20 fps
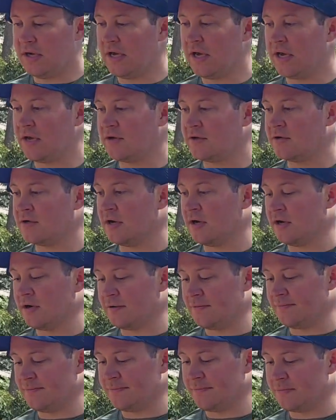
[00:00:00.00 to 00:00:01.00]
and
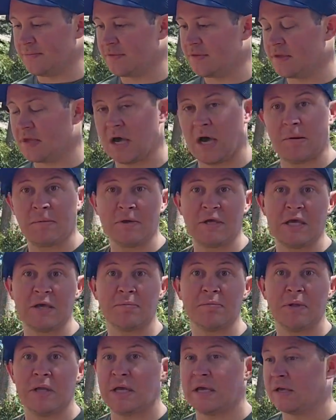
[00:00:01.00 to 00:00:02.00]
I'm going to
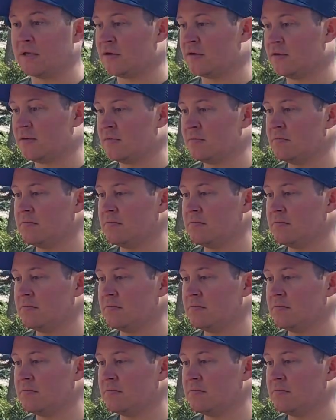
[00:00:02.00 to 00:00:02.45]
keep playing.